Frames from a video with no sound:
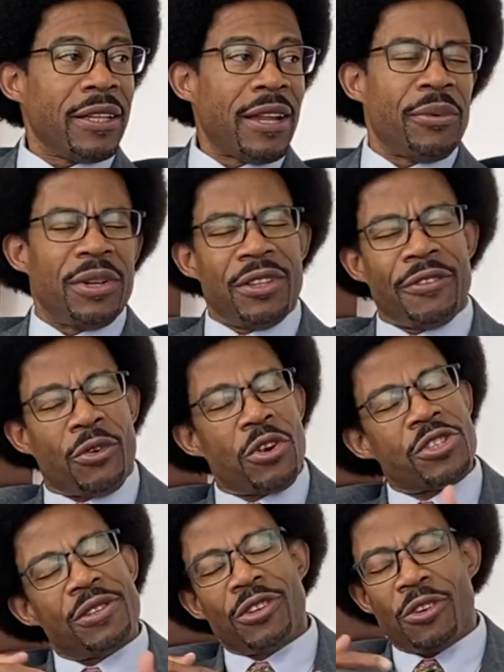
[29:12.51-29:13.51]
And I would, of
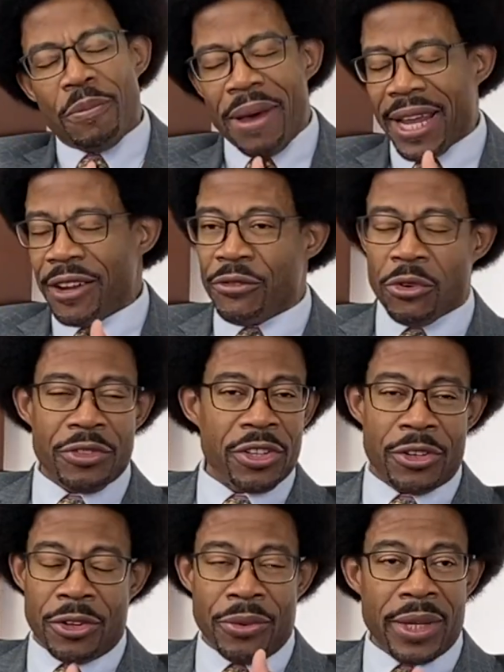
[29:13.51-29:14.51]
course, go back and forth
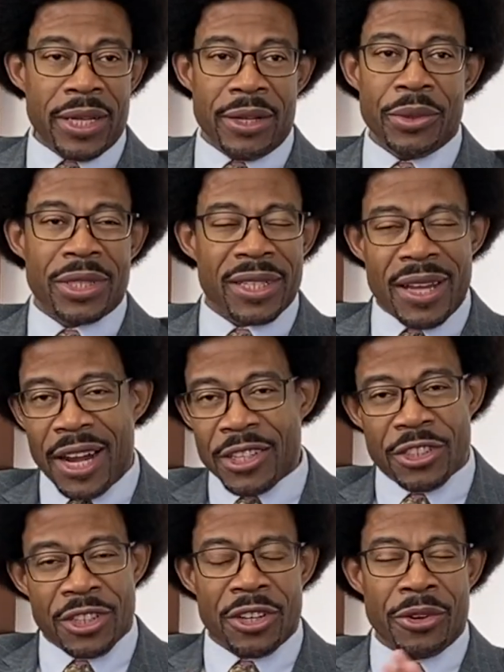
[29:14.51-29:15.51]
to Korea. went to
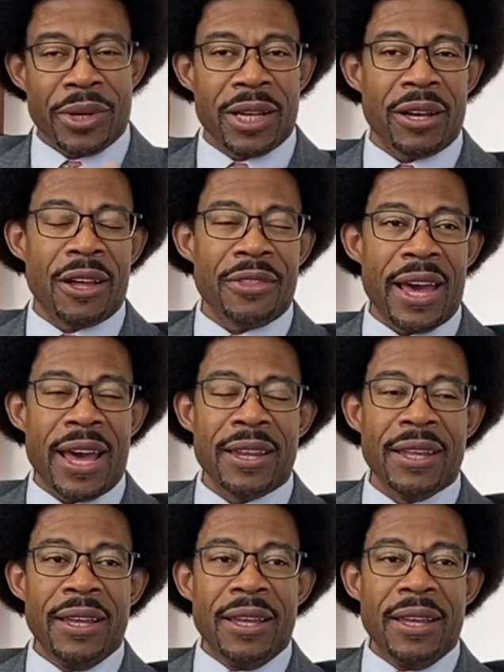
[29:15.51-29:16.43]
college mm-hmm. in mm. Korea, all that.